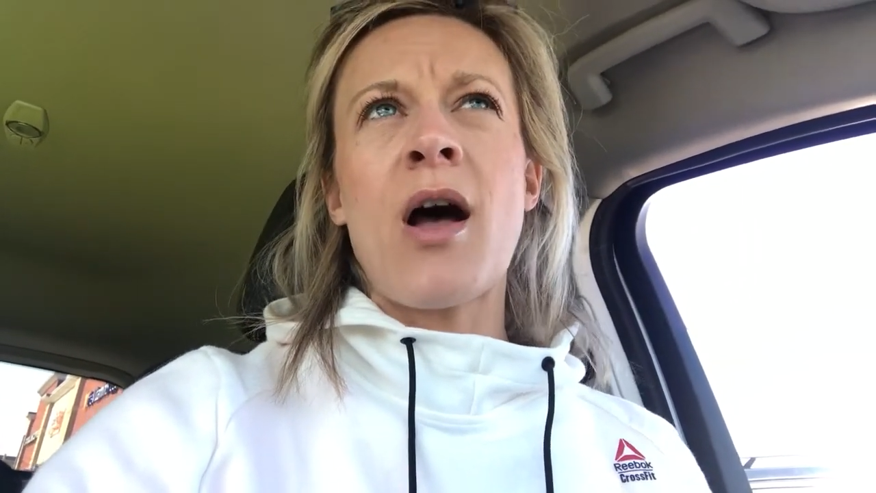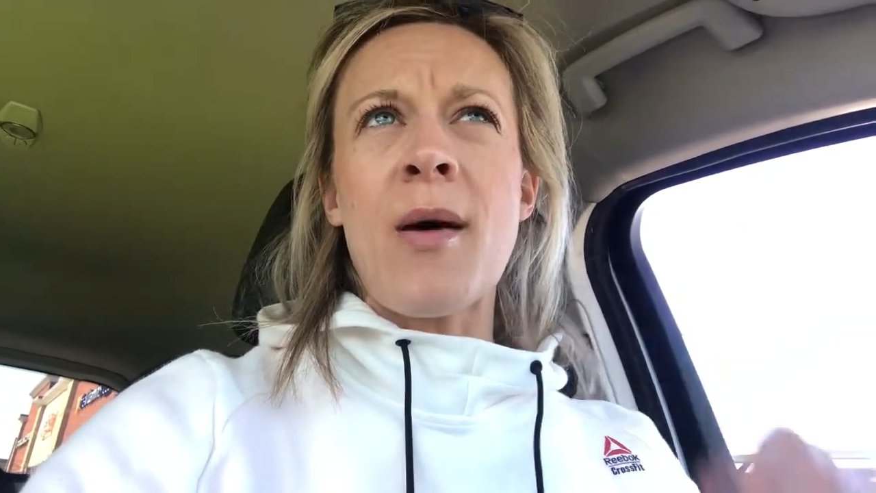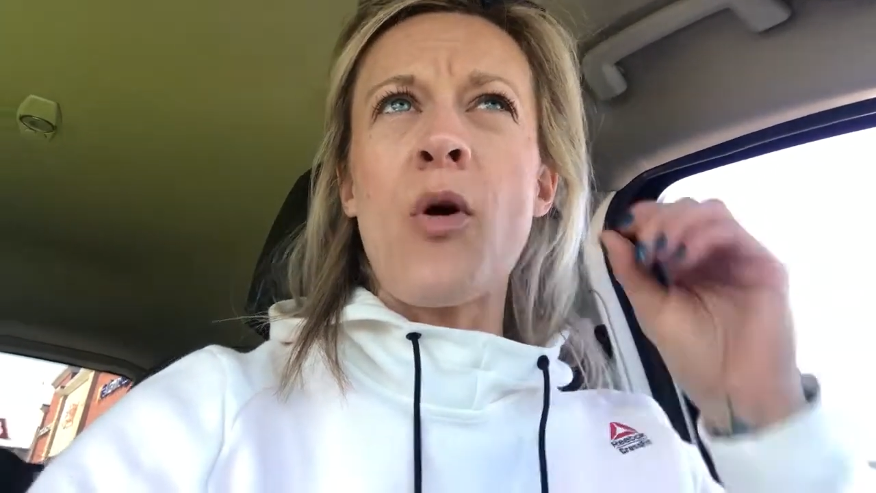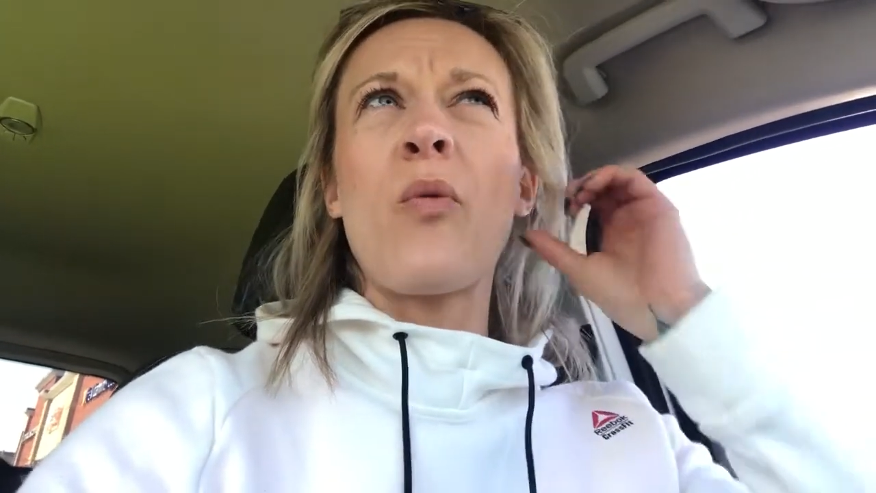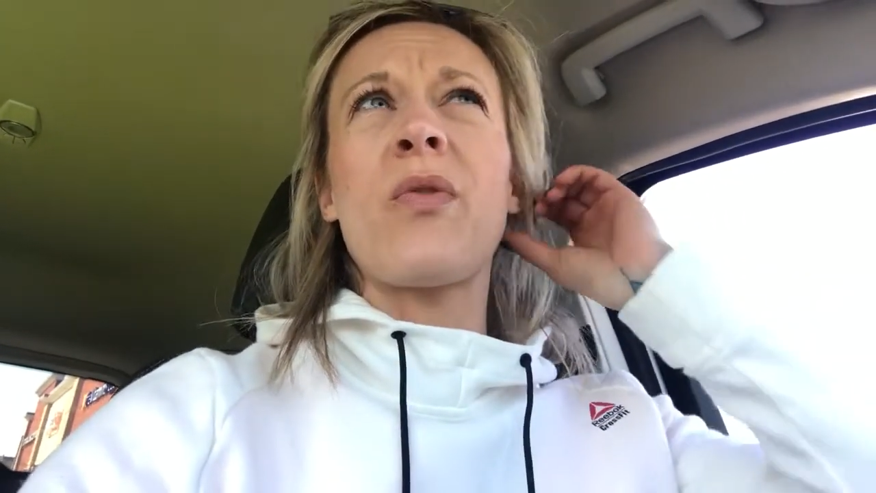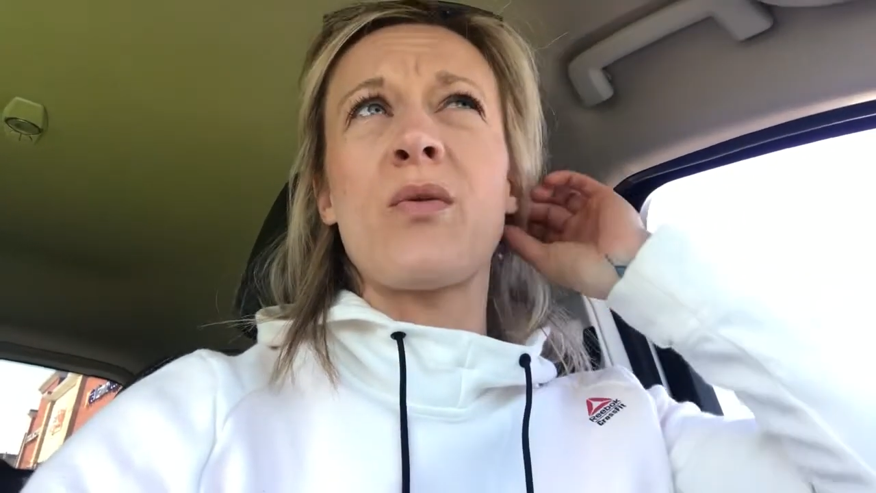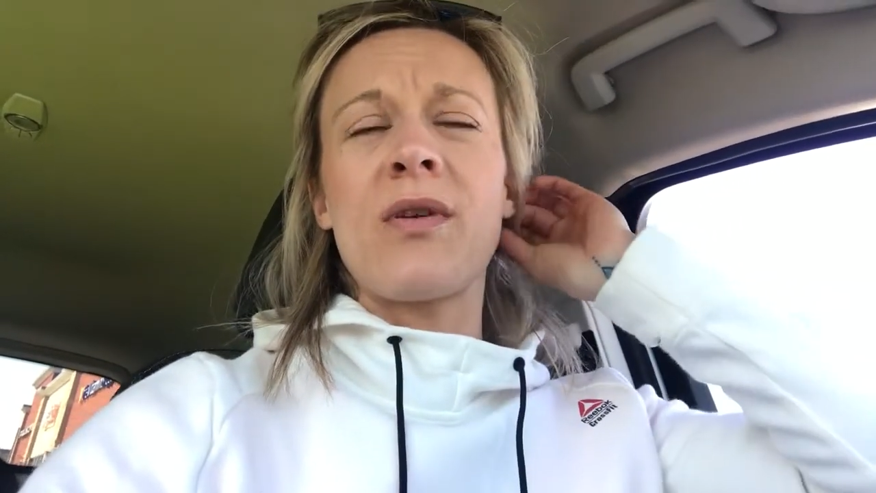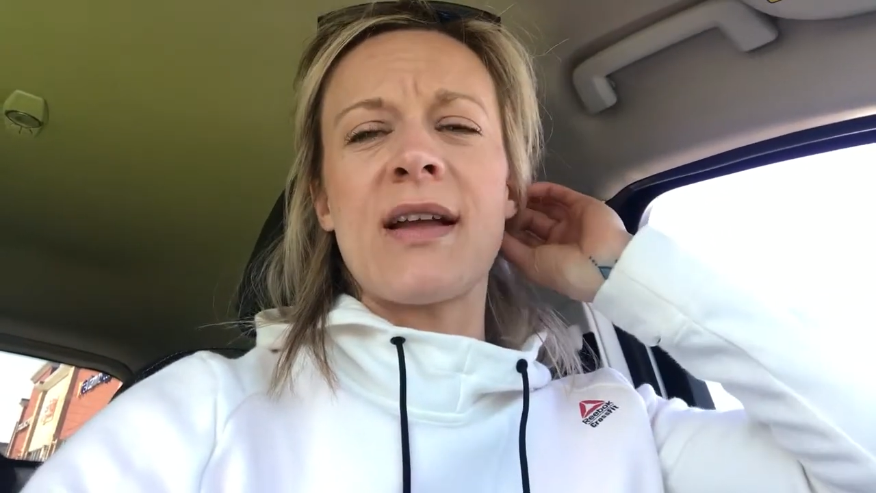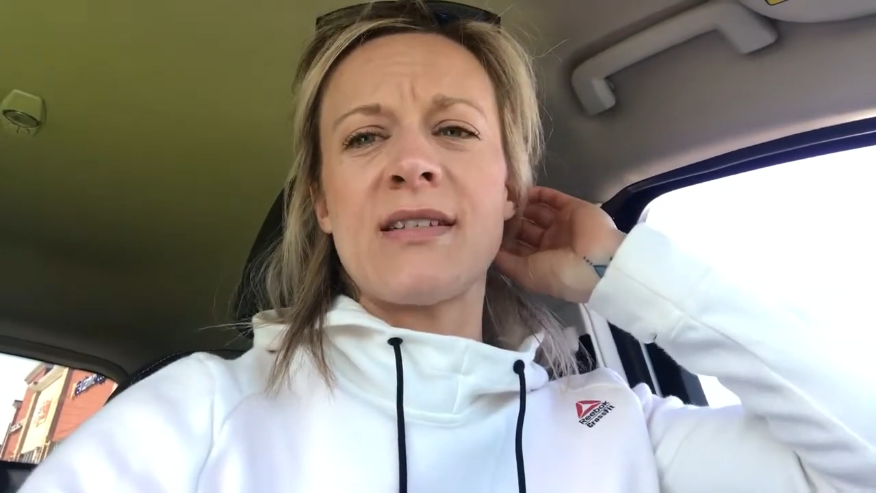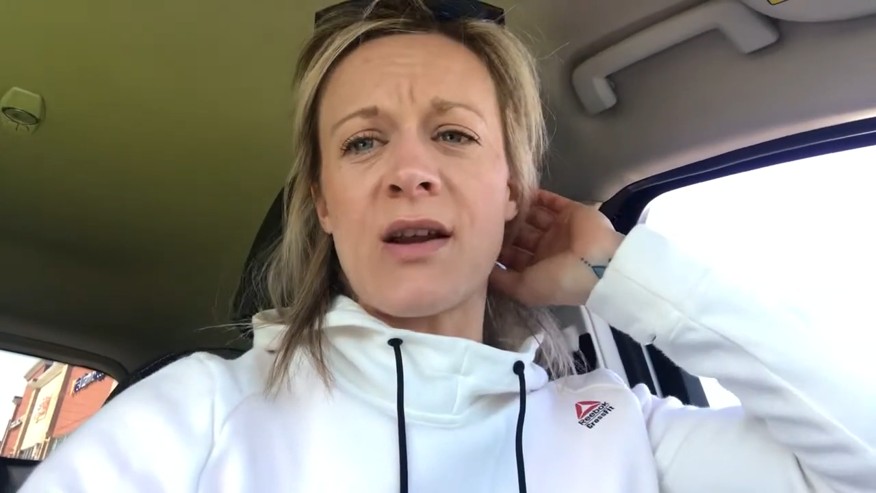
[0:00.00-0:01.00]
Hopefully
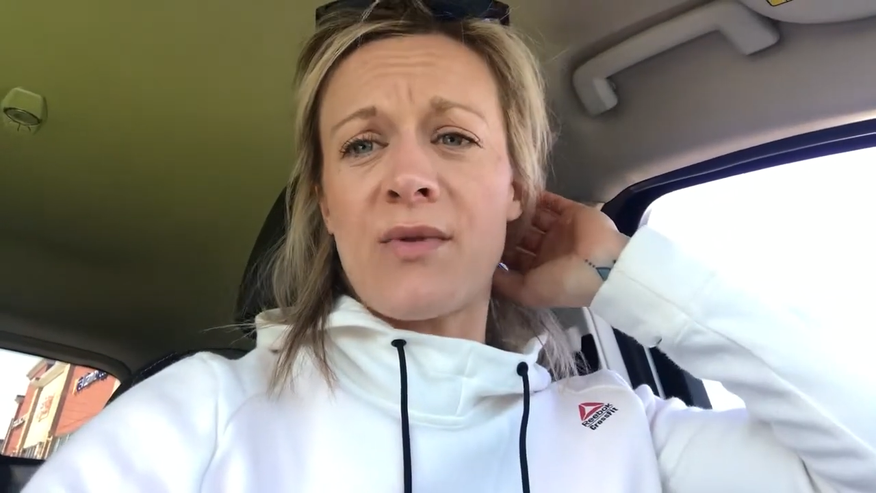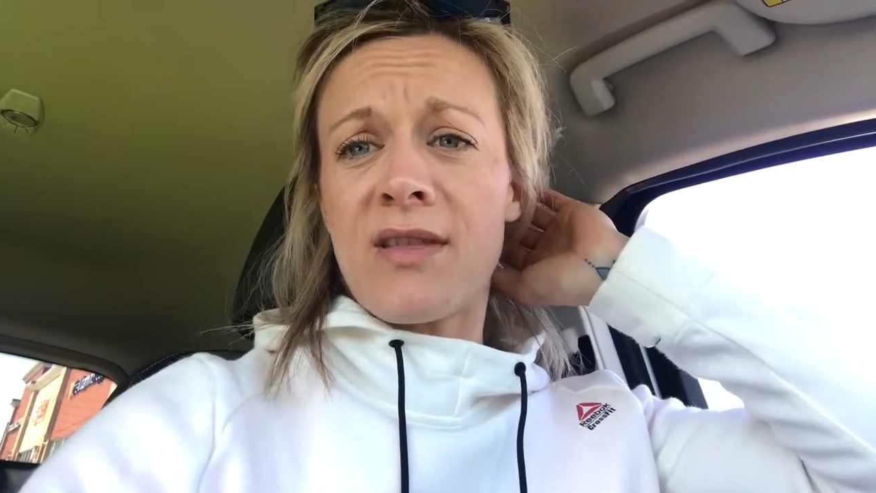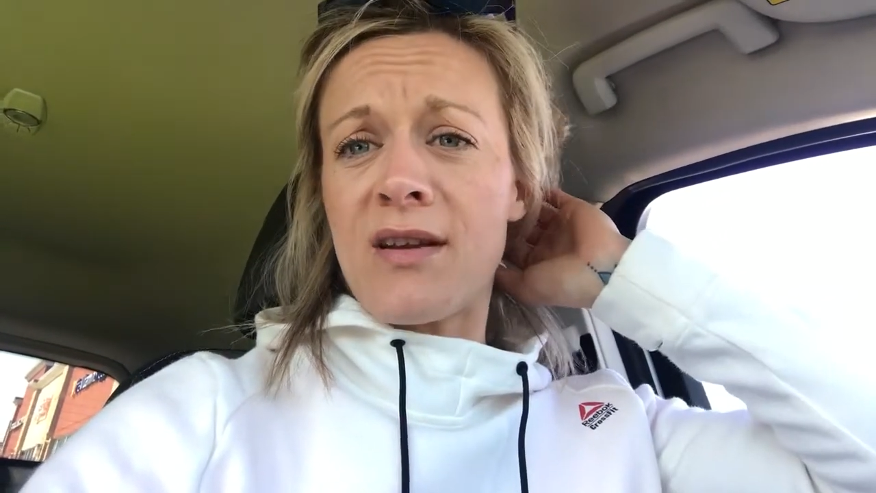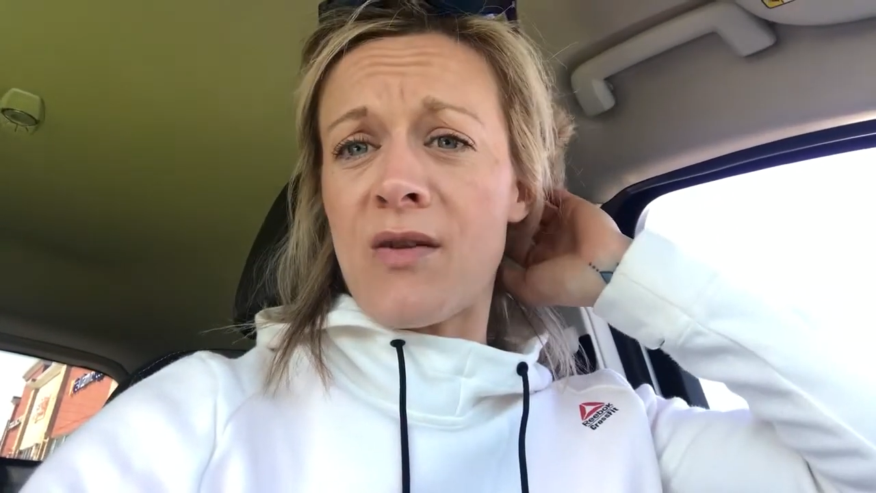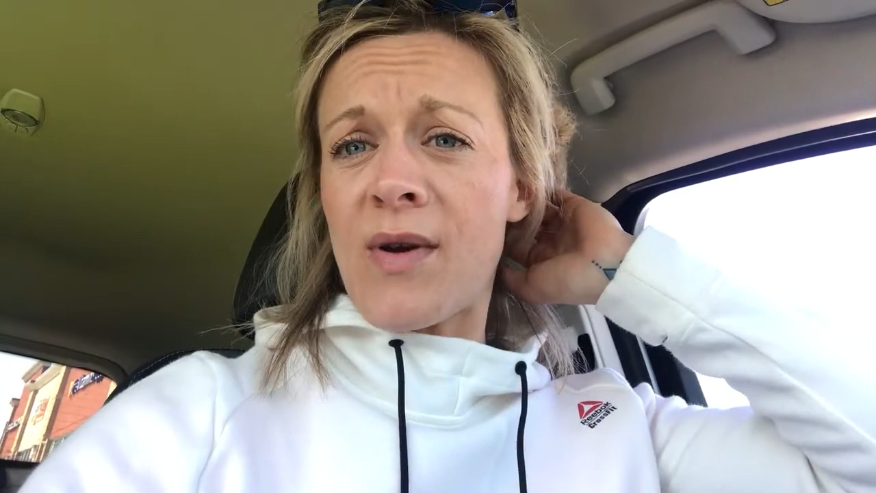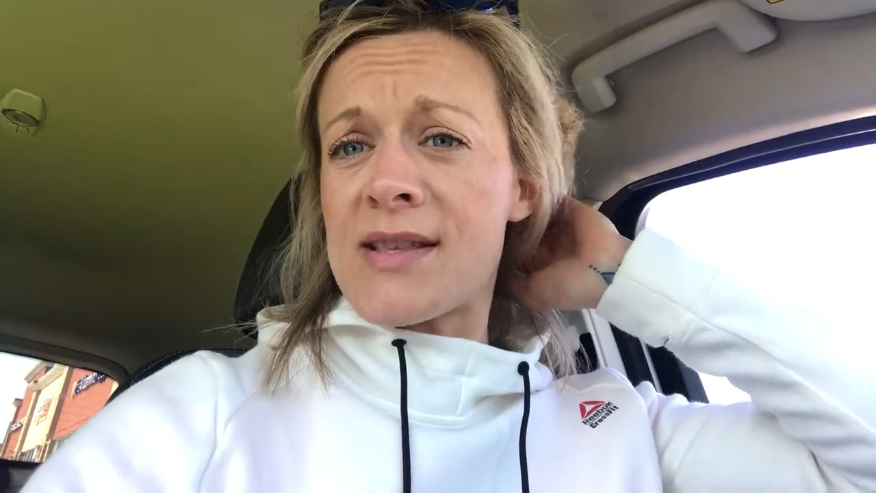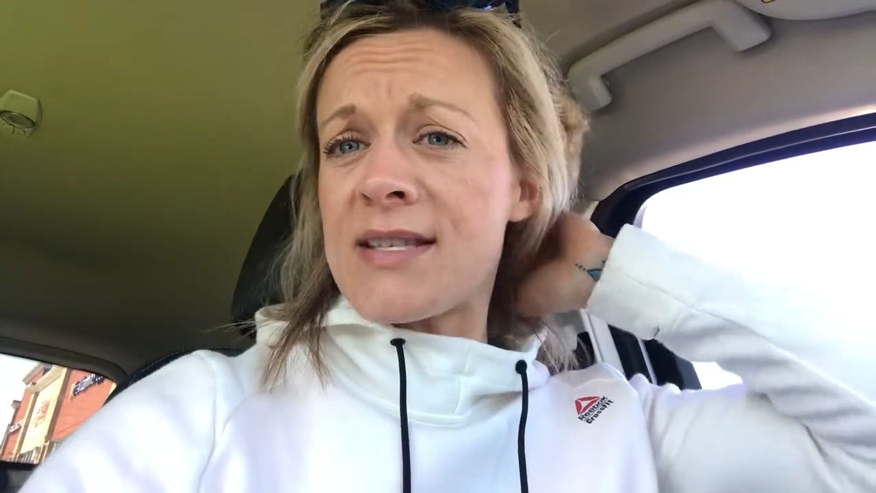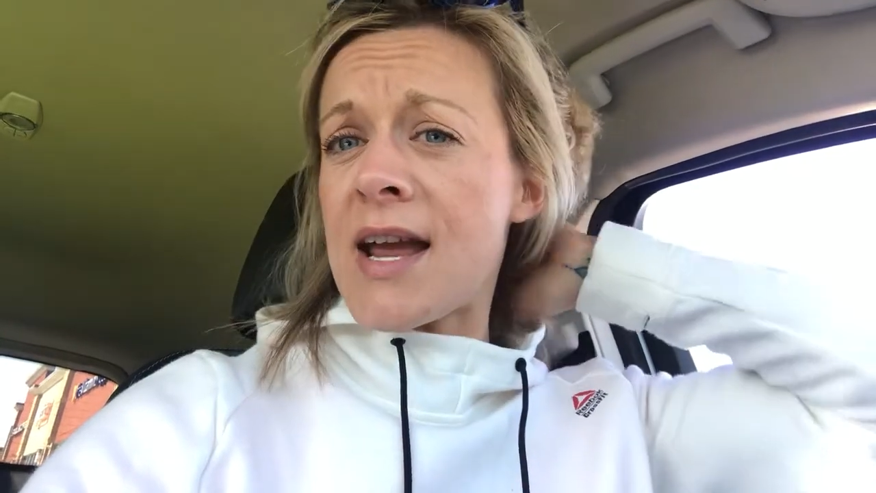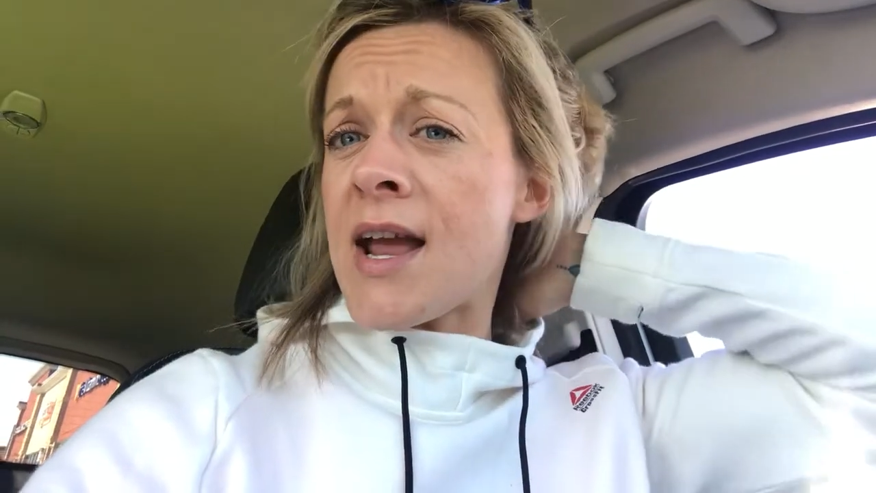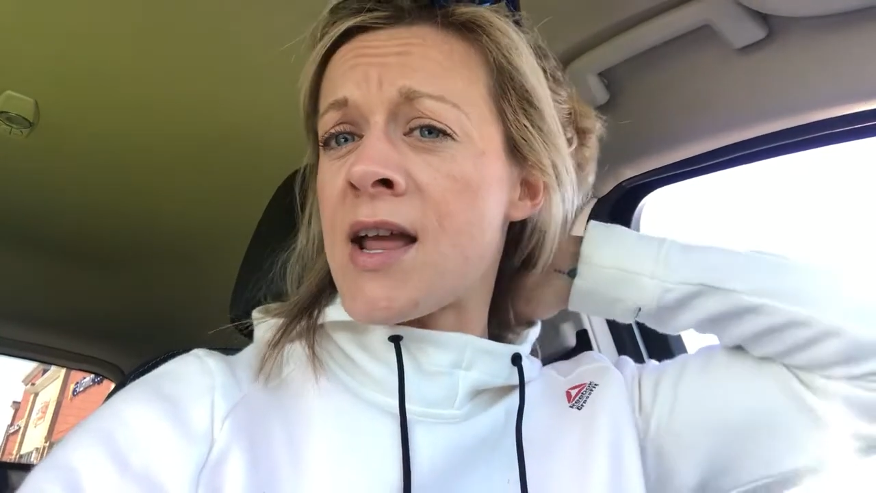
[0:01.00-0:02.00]
we'll get done with it on
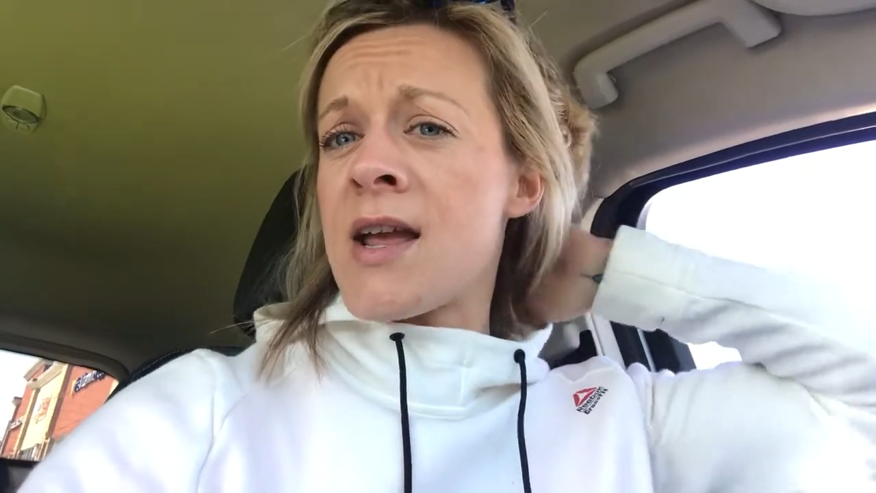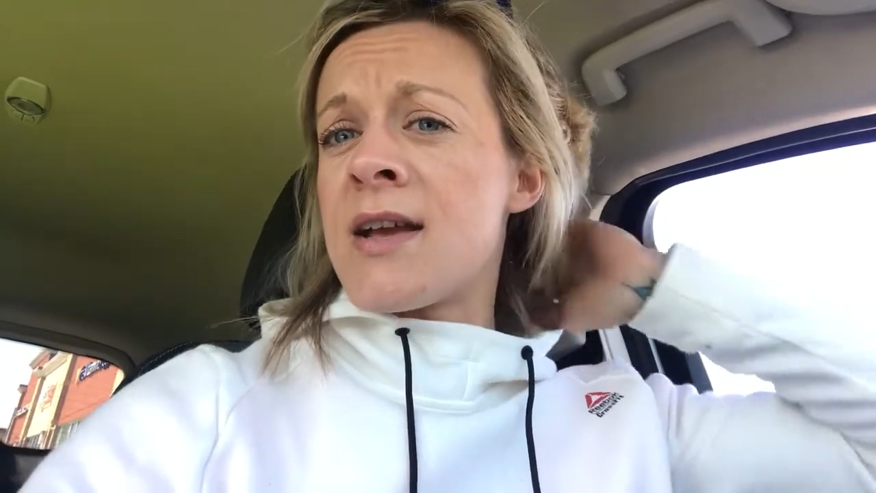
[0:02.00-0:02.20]
Wednesday.